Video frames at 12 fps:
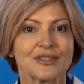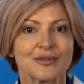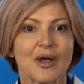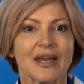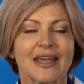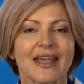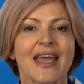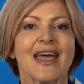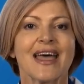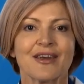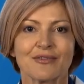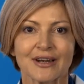swelling
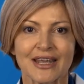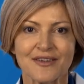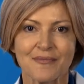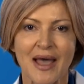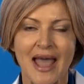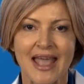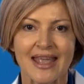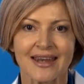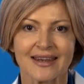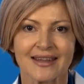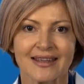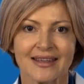and relieve pain.